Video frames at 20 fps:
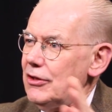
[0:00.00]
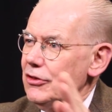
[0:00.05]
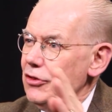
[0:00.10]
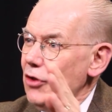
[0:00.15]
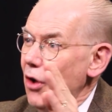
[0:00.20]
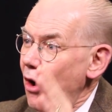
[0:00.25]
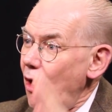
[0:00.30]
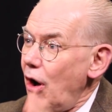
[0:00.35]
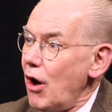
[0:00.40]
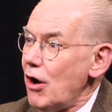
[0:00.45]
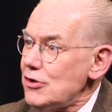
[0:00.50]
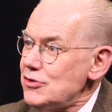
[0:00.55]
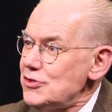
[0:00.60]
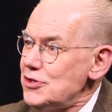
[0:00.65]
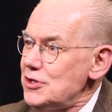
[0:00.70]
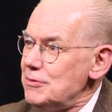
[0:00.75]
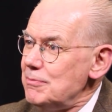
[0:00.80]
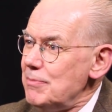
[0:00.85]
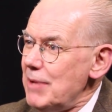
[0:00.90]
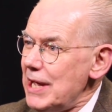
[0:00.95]
The hawks
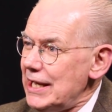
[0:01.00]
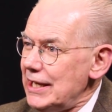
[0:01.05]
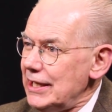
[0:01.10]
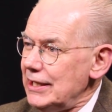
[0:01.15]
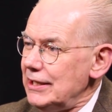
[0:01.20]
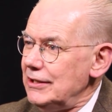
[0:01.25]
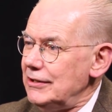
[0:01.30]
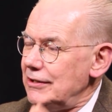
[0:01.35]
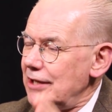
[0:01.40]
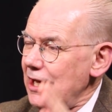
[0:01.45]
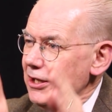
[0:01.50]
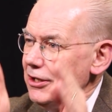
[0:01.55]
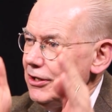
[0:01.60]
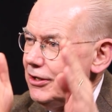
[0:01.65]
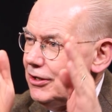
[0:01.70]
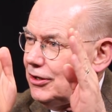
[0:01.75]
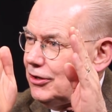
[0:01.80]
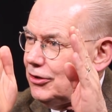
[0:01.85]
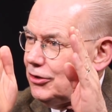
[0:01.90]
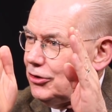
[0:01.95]
admitted that
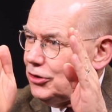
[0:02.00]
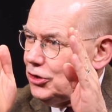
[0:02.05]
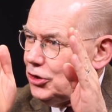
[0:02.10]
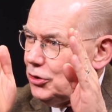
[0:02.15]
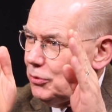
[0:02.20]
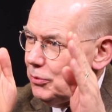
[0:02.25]
you